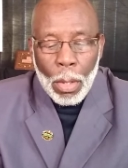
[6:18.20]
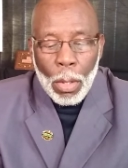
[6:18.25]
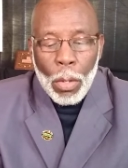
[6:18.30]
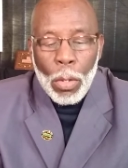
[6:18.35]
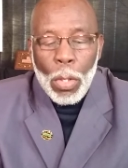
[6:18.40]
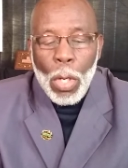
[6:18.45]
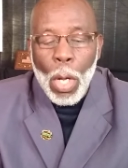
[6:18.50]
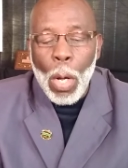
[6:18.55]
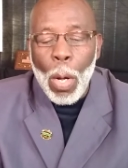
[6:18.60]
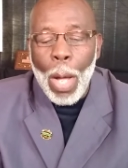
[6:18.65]

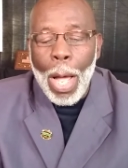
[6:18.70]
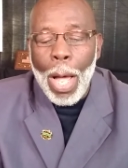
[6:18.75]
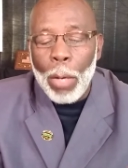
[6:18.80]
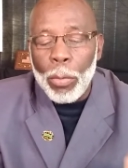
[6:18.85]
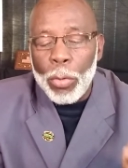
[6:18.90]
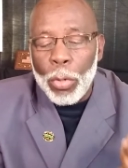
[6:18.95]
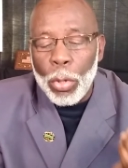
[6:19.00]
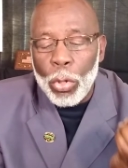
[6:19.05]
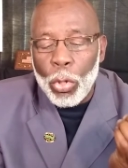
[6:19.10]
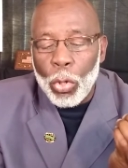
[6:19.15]
know how
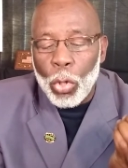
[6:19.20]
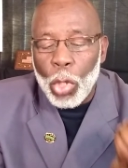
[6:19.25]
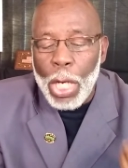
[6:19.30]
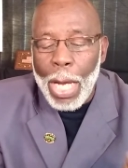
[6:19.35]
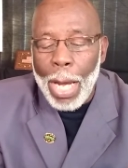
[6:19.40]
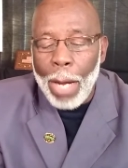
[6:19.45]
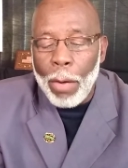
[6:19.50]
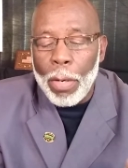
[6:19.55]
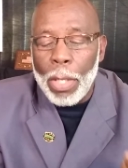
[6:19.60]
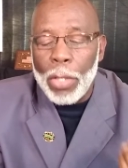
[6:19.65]
to
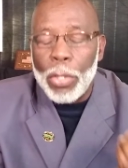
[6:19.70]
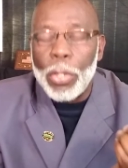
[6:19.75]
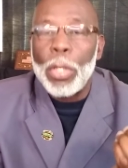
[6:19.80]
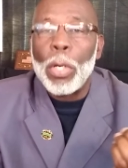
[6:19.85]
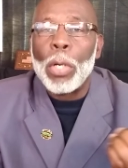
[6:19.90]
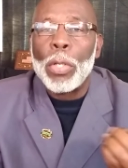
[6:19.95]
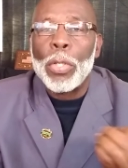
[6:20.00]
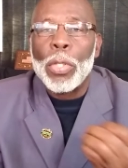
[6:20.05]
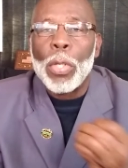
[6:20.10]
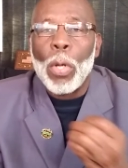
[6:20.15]
cherish
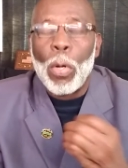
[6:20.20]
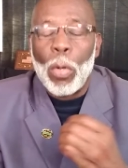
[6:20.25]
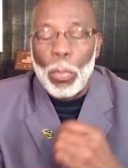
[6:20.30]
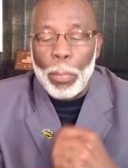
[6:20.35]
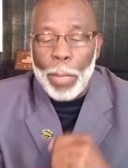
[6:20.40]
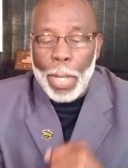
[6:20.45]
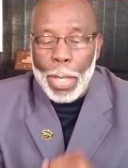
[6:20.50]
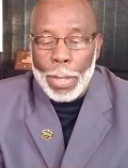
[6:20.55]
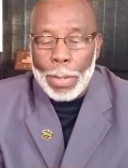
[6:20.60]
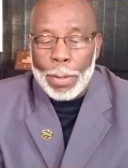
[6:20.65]
your
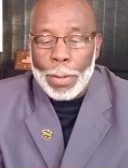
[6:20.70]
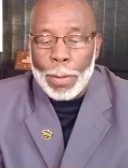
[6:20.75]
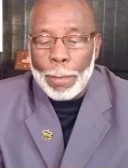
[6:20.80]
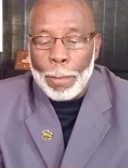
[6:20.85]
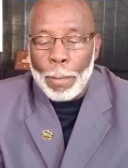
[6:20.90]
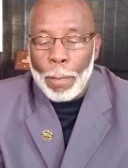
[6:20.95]
soulmate.